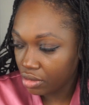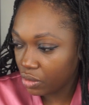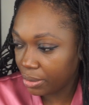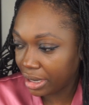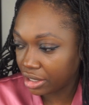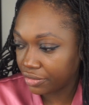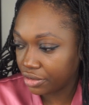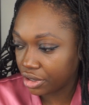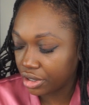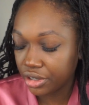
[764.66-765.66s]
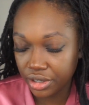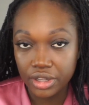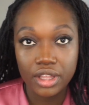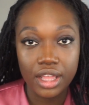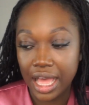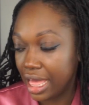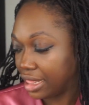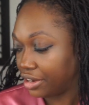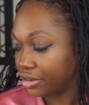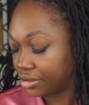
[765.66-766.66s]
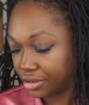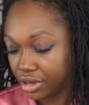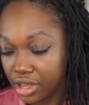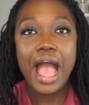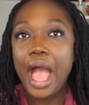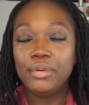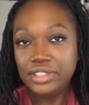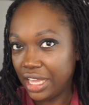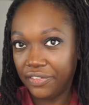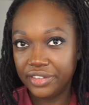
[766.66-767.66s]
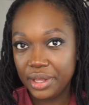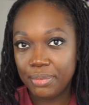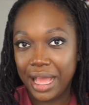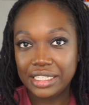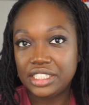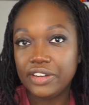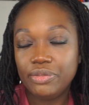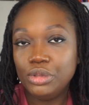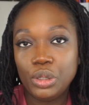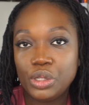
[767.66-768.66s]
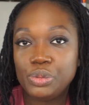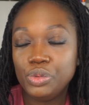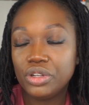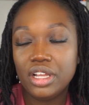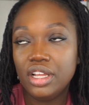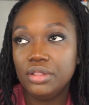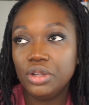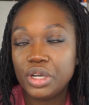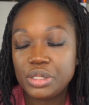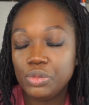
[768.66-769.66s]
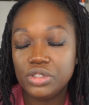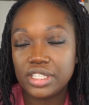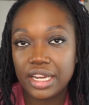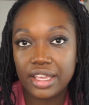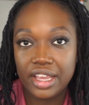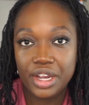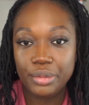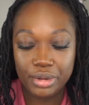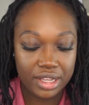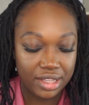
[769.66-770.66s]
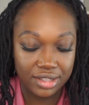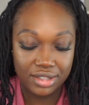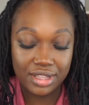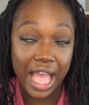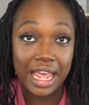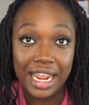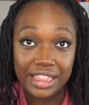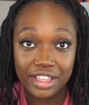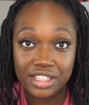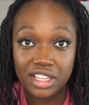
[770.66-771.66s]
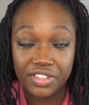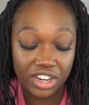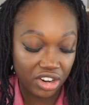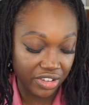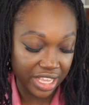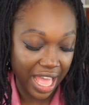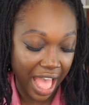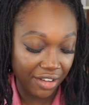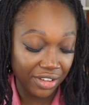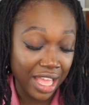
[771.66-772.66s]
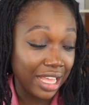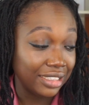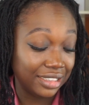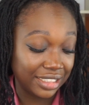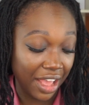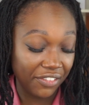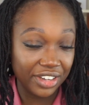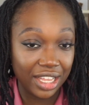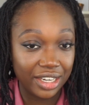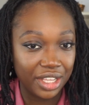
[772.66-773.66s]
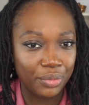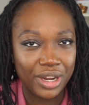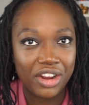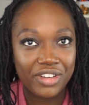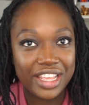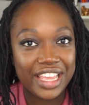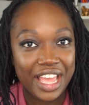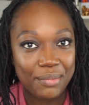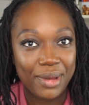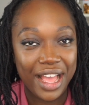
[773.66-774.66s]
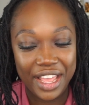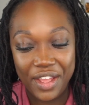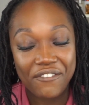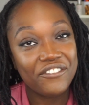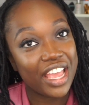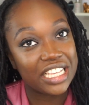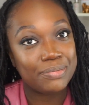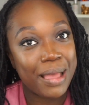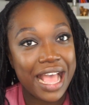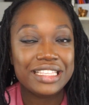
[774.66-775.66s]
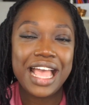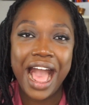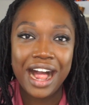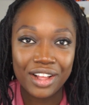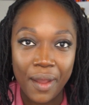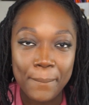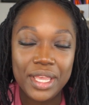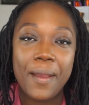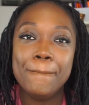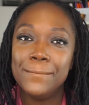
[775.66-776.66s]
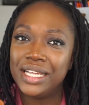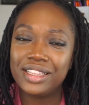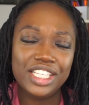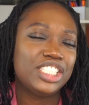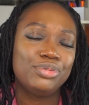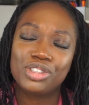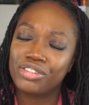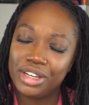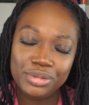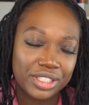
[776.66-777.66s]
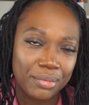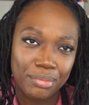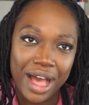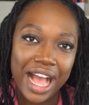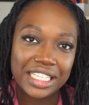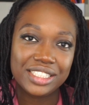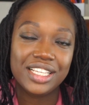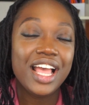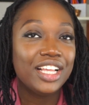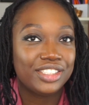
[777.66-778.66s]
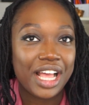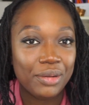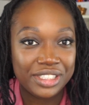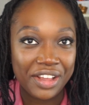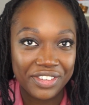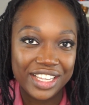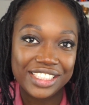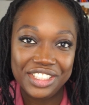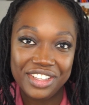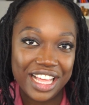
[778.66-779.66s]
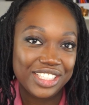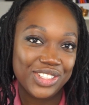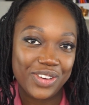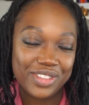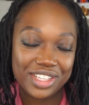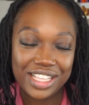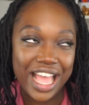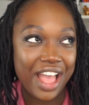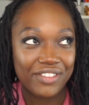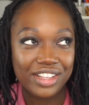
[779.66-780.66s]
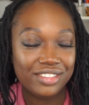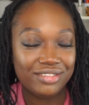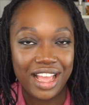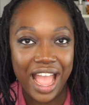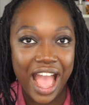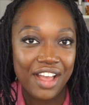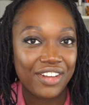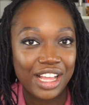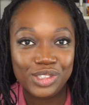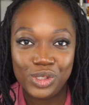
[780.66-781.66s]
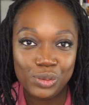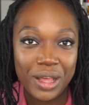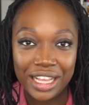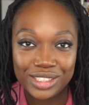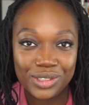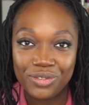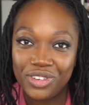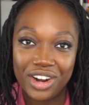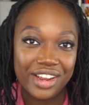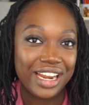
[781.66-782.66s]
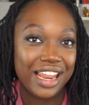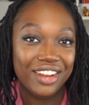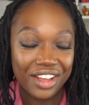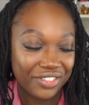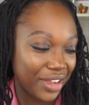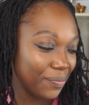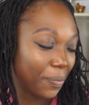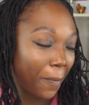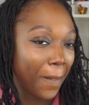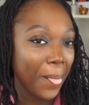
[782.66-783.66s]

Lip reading: What am I looking for? A highlighter. I would definitely buy stuff from Lotus Moon Skincare because I like their stuff that I already have. Definitely would already get my Face Mask Alchemy monthly subscription box. So I'll definitely continue that service because I have it. I've gotten 2 boxes so far and I love it.